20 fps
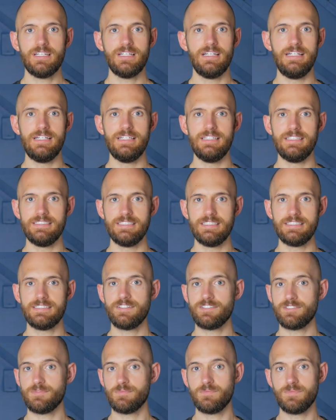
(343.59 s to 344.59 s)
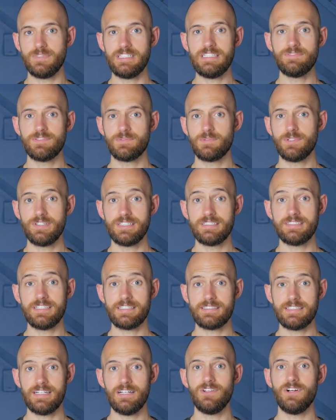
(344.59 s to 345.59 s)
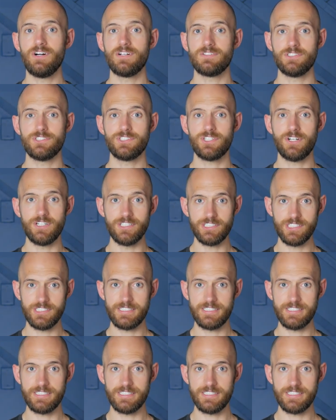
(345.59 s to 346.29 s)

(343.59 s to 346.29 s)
And it doesn't even really take that long to charge.